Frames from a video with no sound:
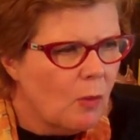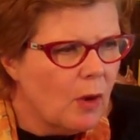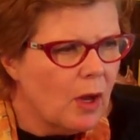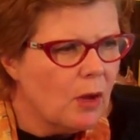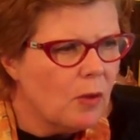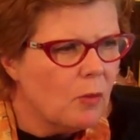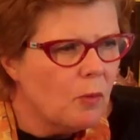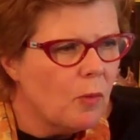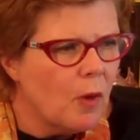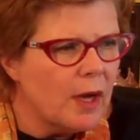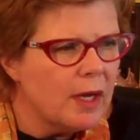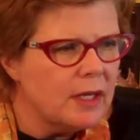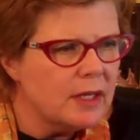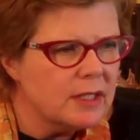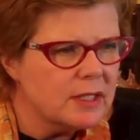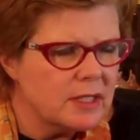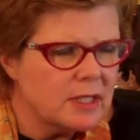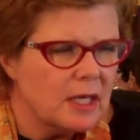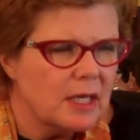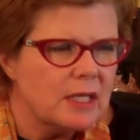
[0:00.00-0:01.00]
Well, one of
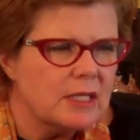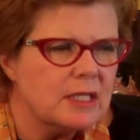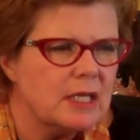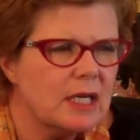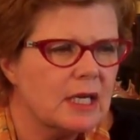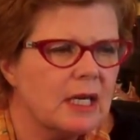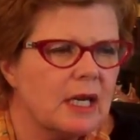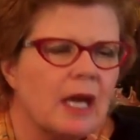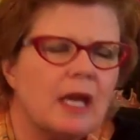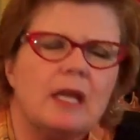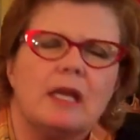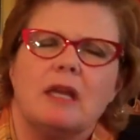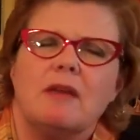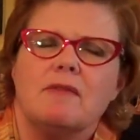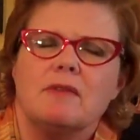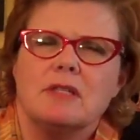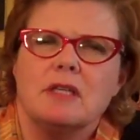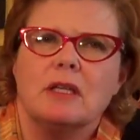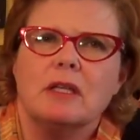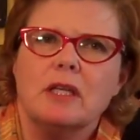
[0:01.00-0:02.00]
the studies that can kind of
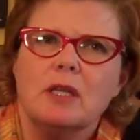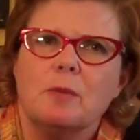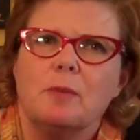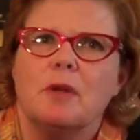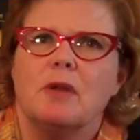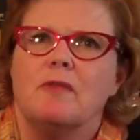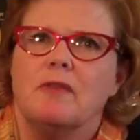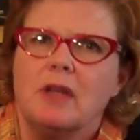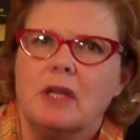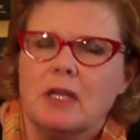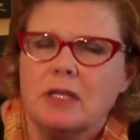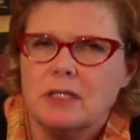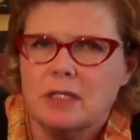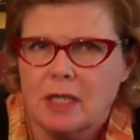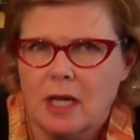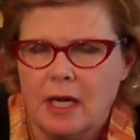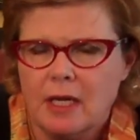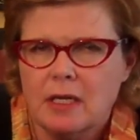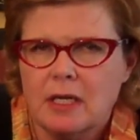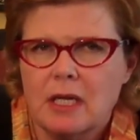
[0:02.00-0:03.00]
give us a little bit of an
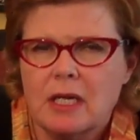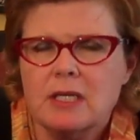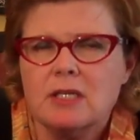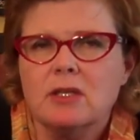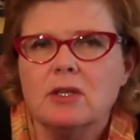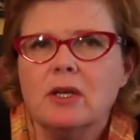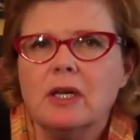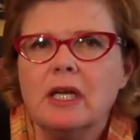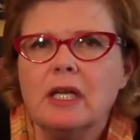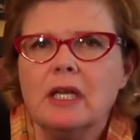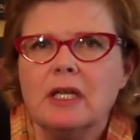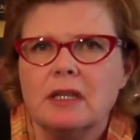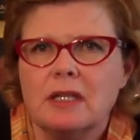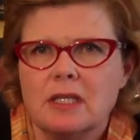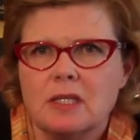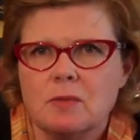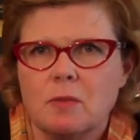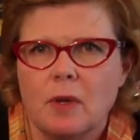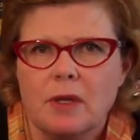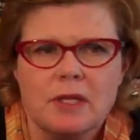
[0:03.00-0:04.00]
insight is looking at
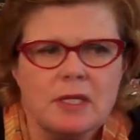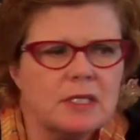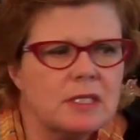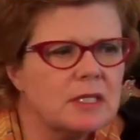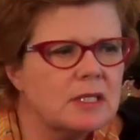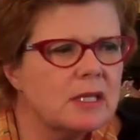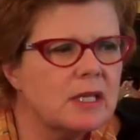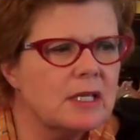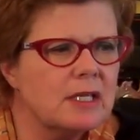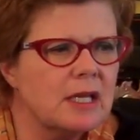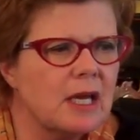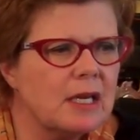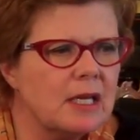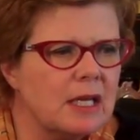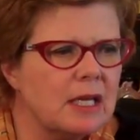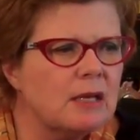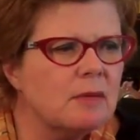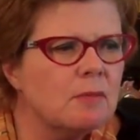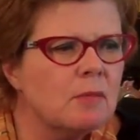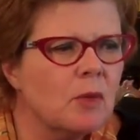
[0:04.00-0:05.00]
this one. This is the
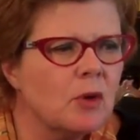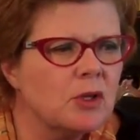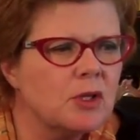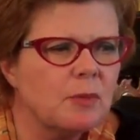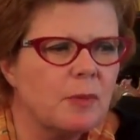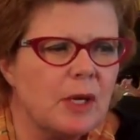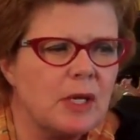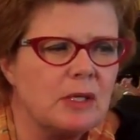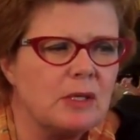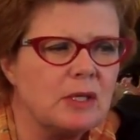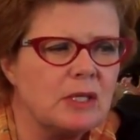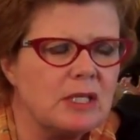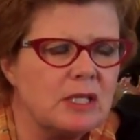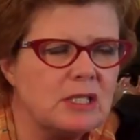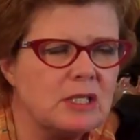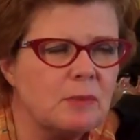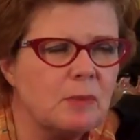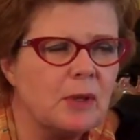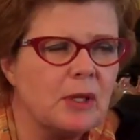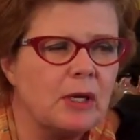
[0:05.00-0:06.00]
Dunedin
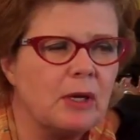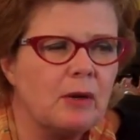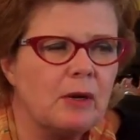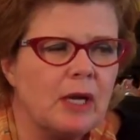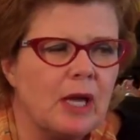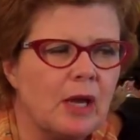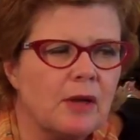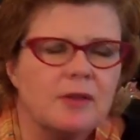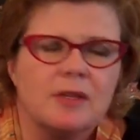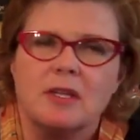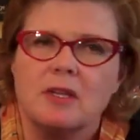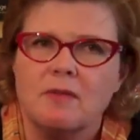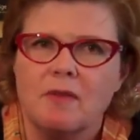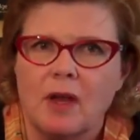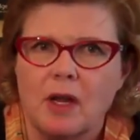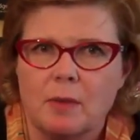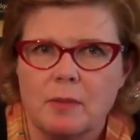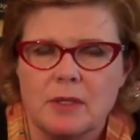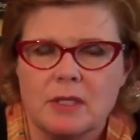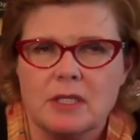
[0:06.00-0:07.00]
Multidisciplinary Health and
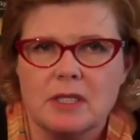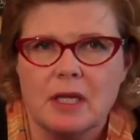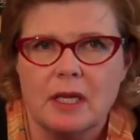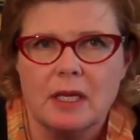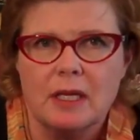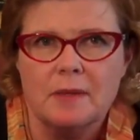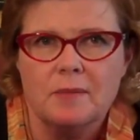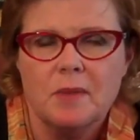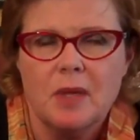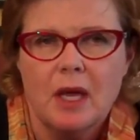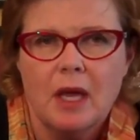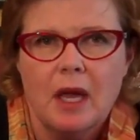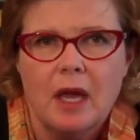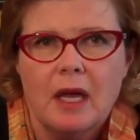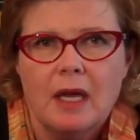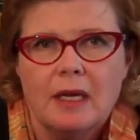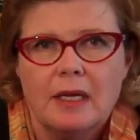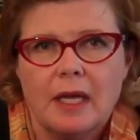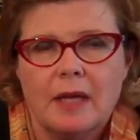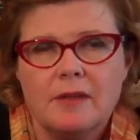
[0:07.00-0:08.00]
Development Study.
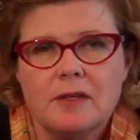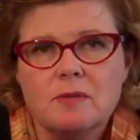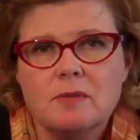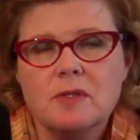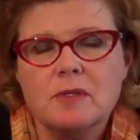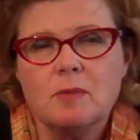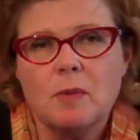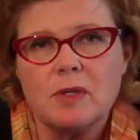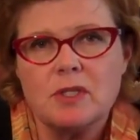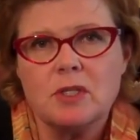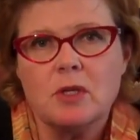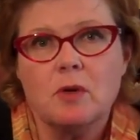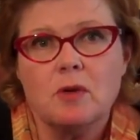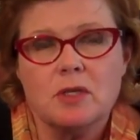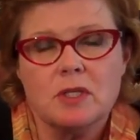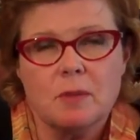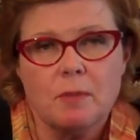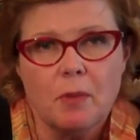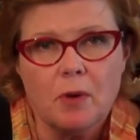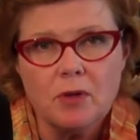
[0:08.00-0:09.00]
Now, this was what's known
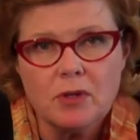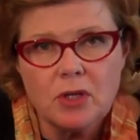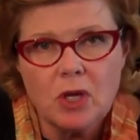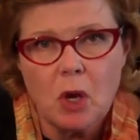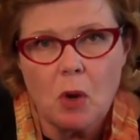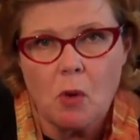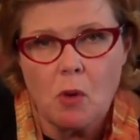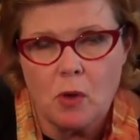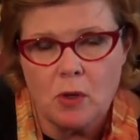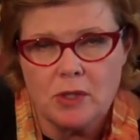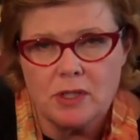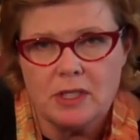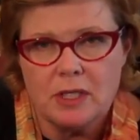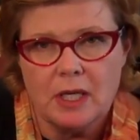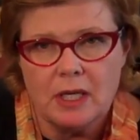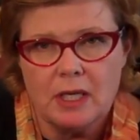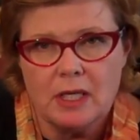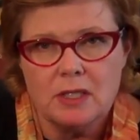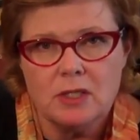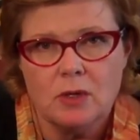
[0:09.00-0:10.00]
as a birth cohort
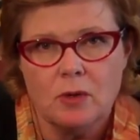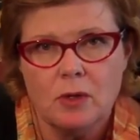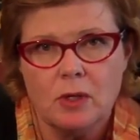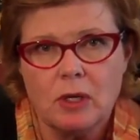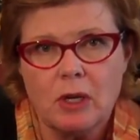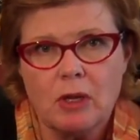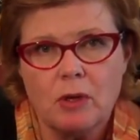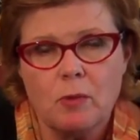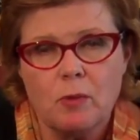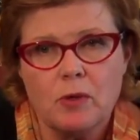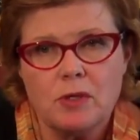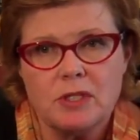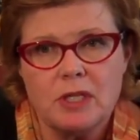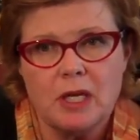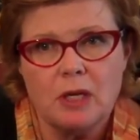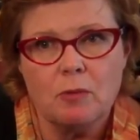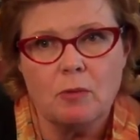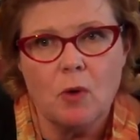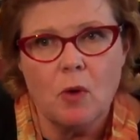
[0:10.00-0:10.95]
study. So in other words, they